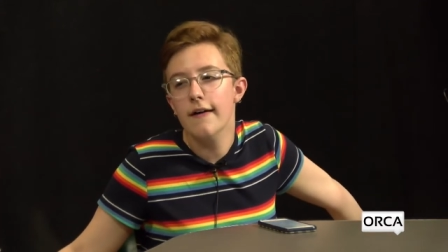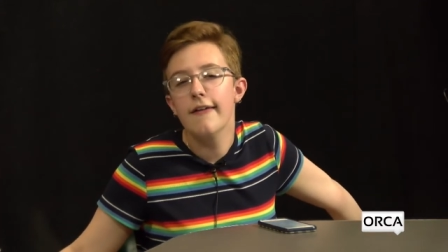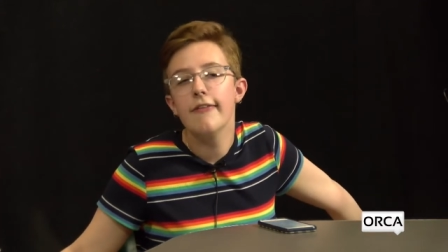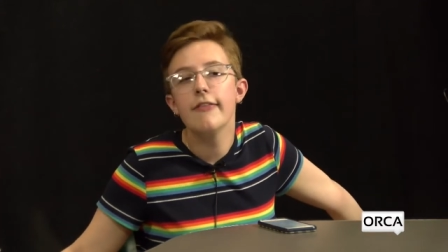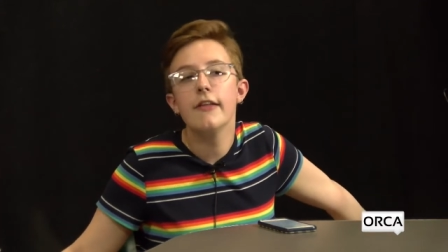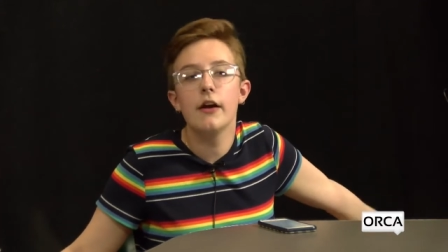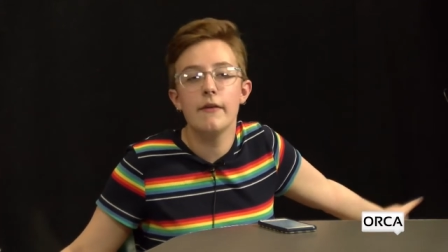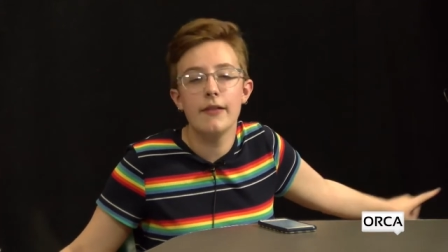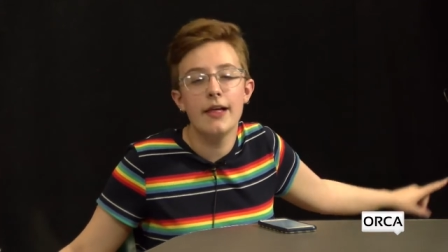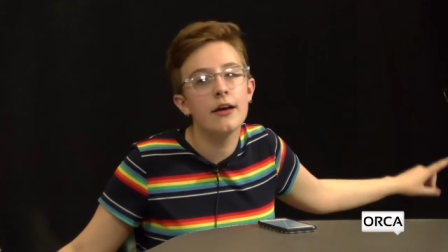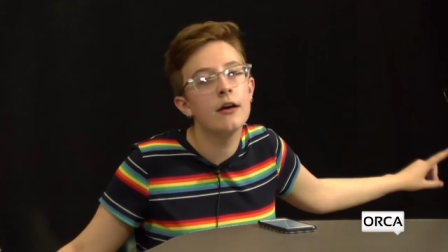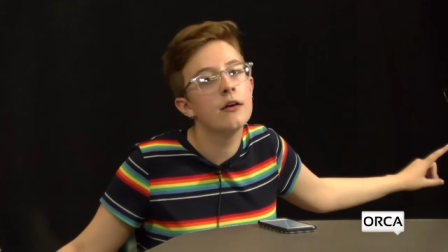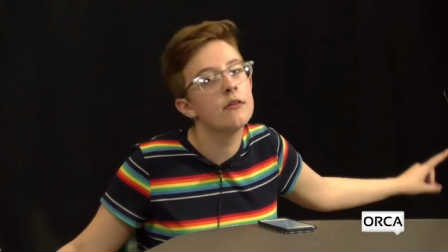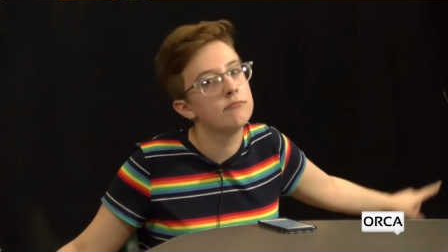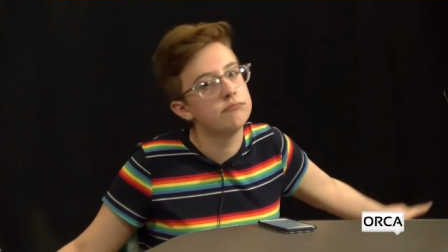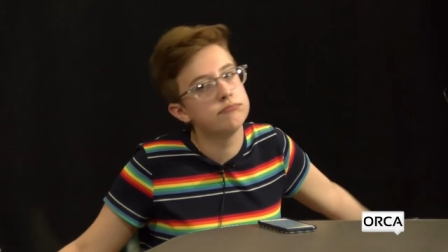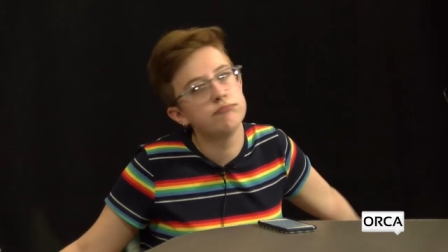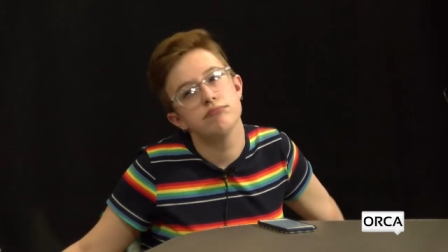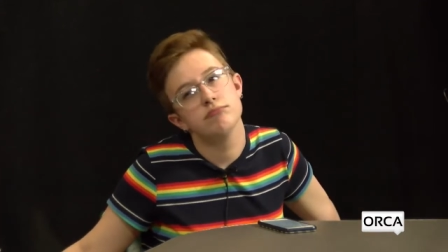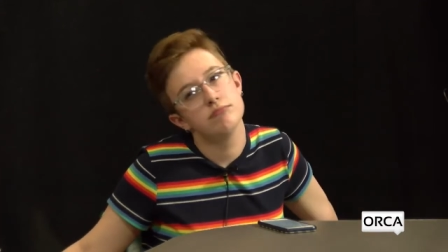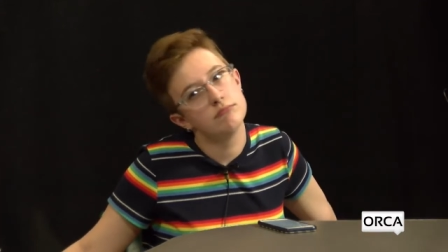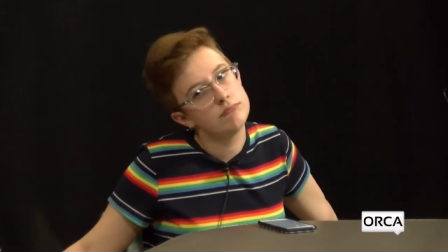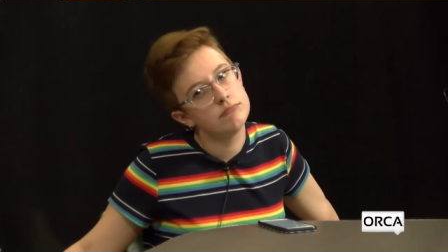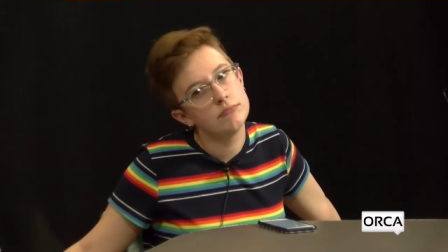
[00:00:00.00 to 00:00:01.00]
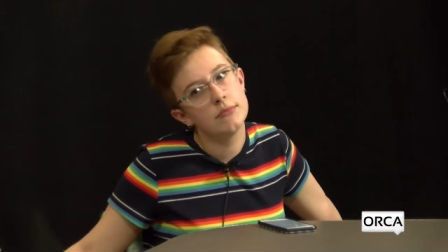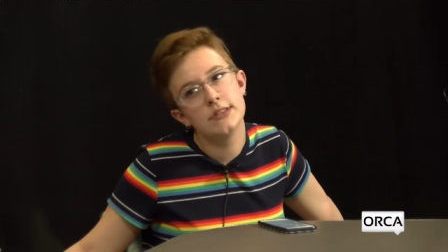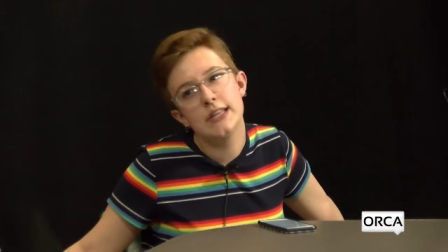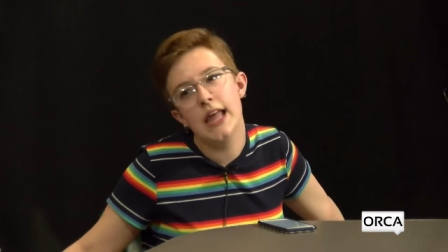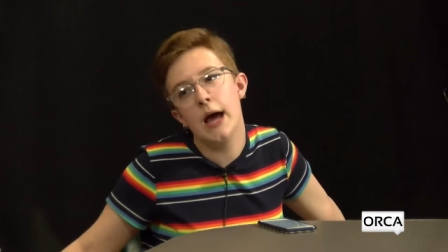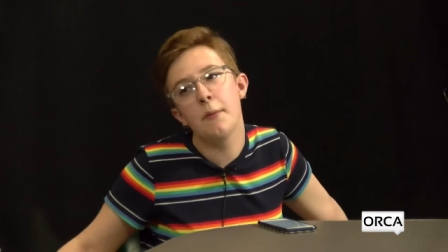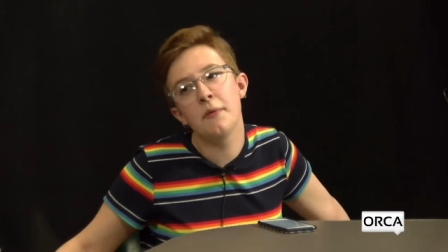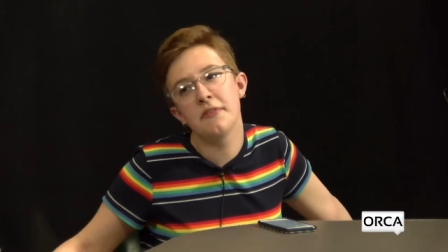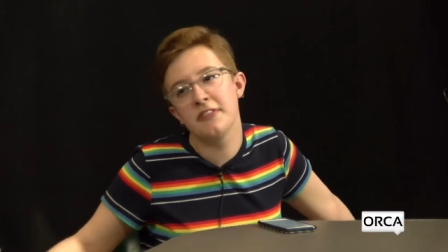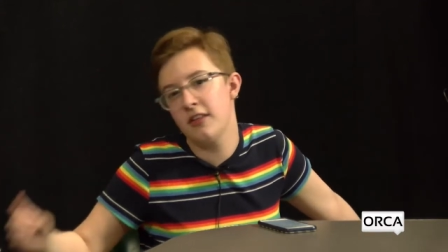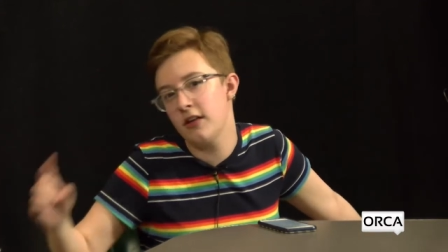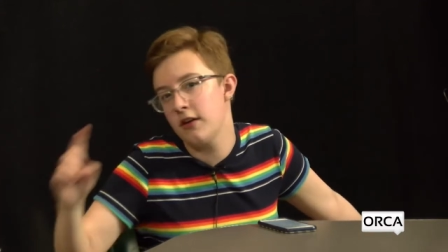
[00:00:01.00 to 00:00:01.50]
They're yeah. like,
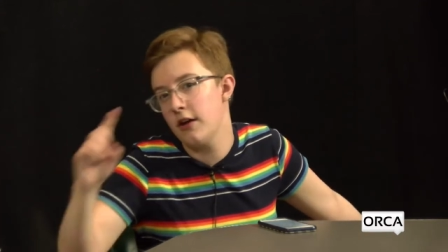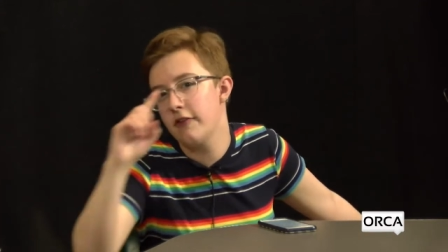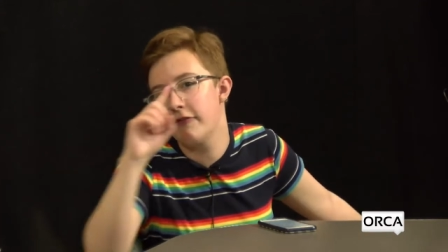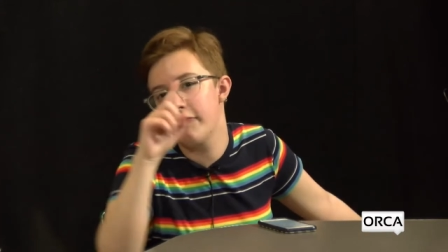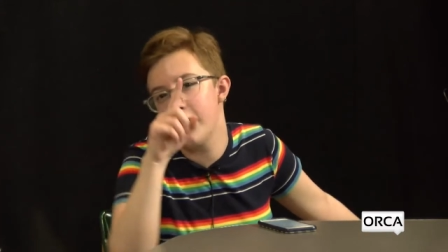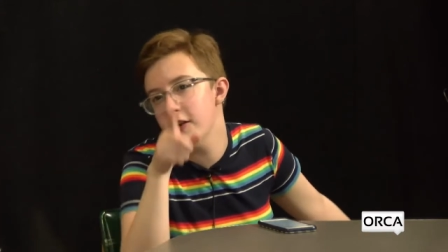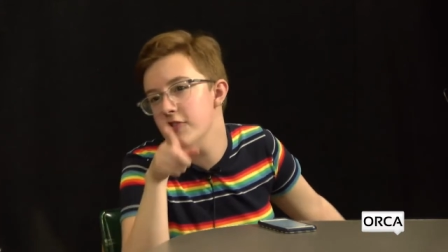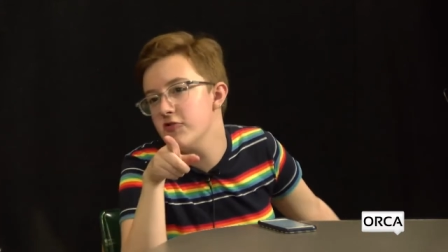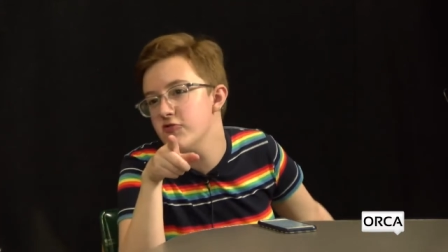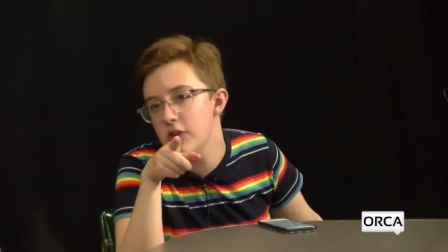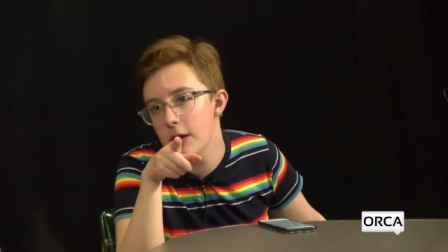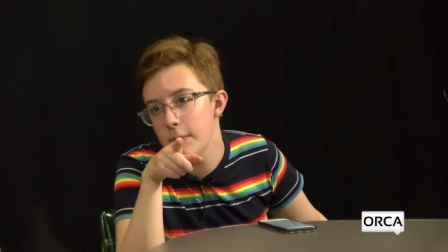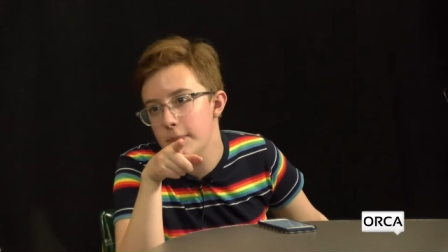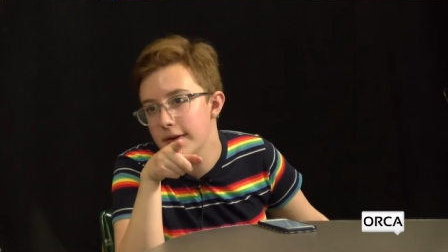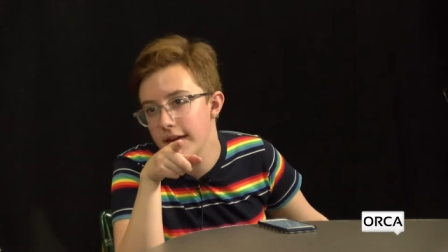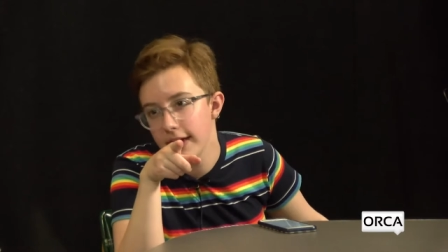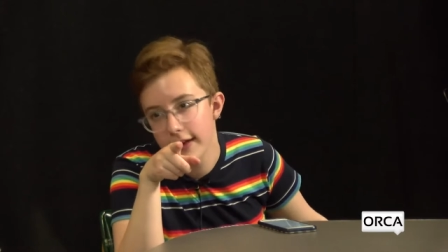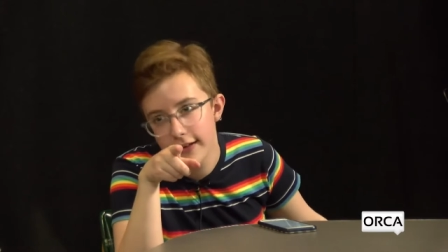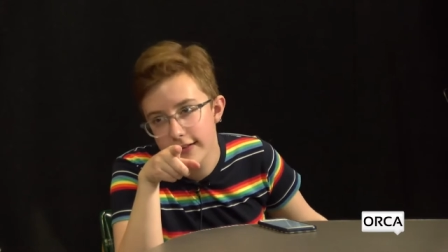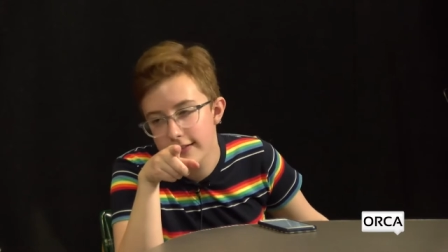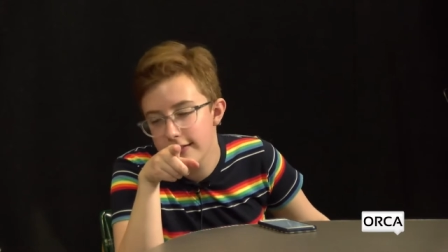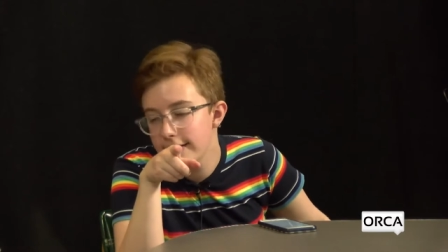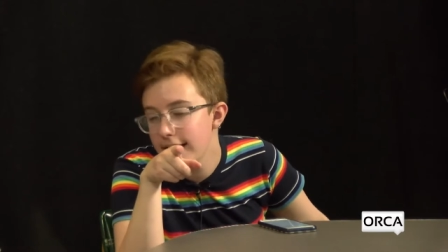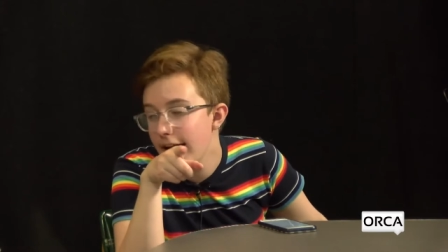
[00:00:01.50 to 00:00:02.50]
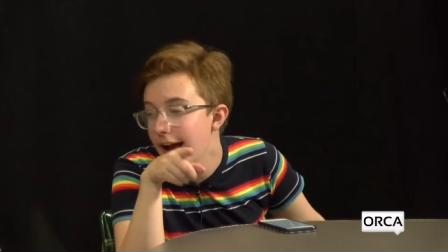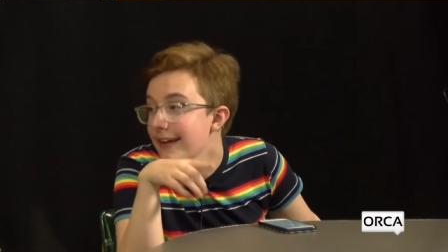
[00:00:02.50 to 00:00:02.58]
that was not a friendship kiss.